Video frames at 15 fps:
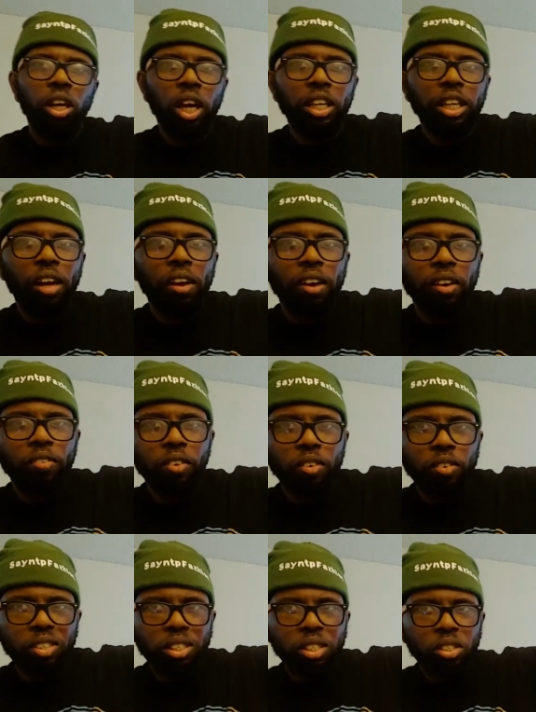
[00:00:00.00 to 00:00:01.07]
And I, have you ever
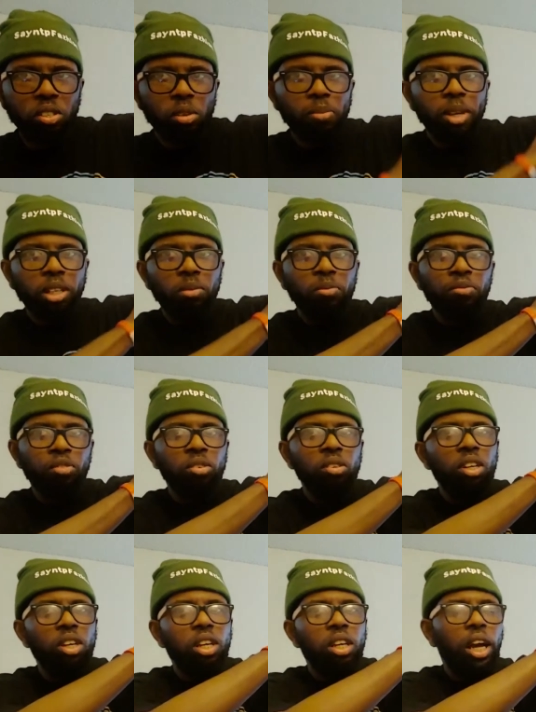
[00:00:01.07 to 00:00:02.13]
seen something like this before?
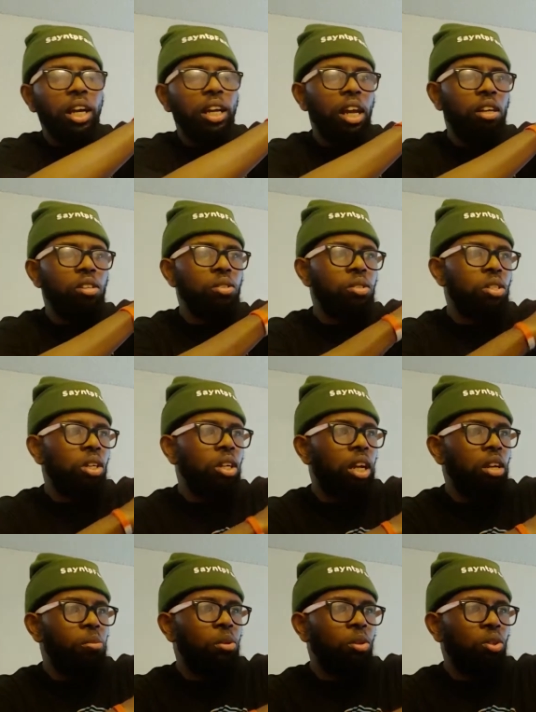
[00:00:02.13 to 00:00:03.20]
Like an animal, you see an
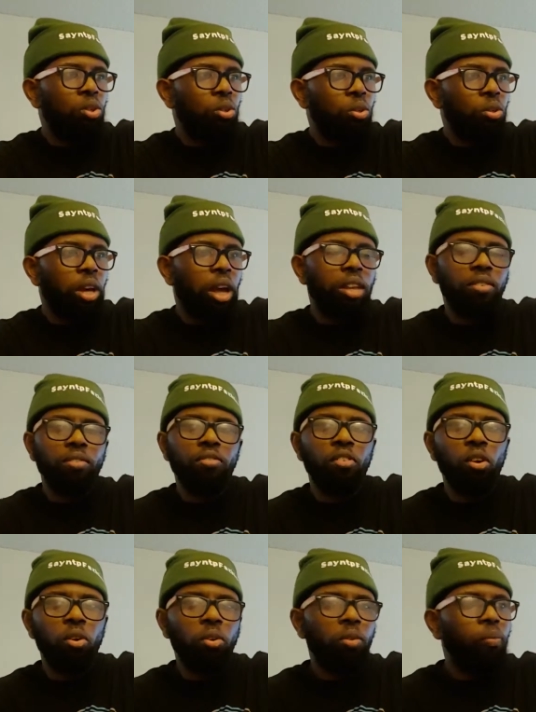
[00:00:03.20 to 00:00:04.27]
animal on the shore, it has a
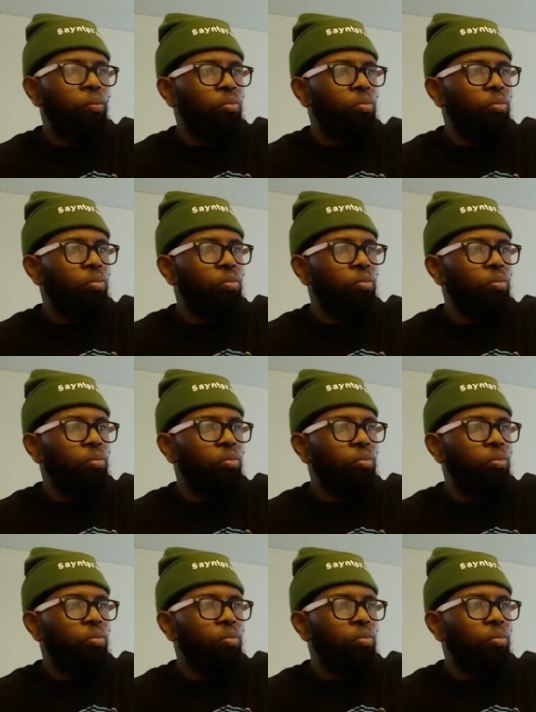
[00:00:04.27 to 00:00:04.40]
phone.